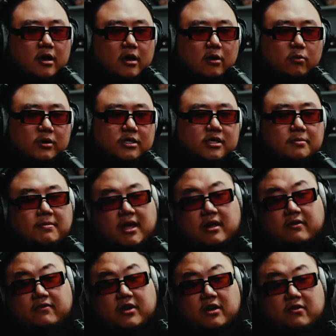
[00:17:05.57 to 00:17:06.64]
which could make a
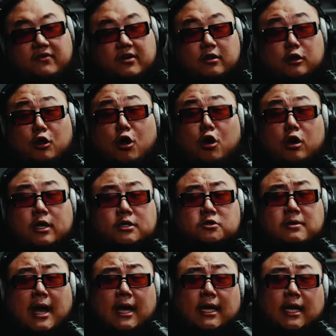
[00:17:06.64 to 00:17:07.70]
video feel long and
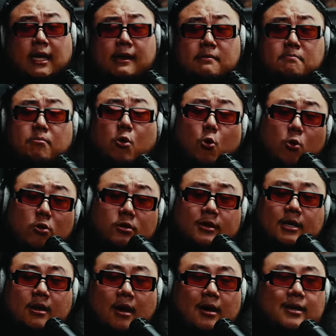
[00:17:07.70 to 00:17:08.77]
dragging and bore
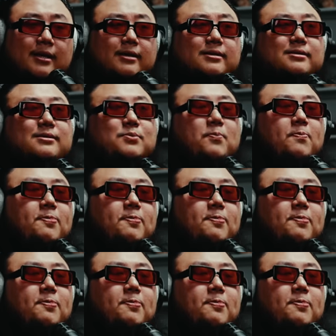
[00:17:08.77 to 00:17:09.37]
the audience.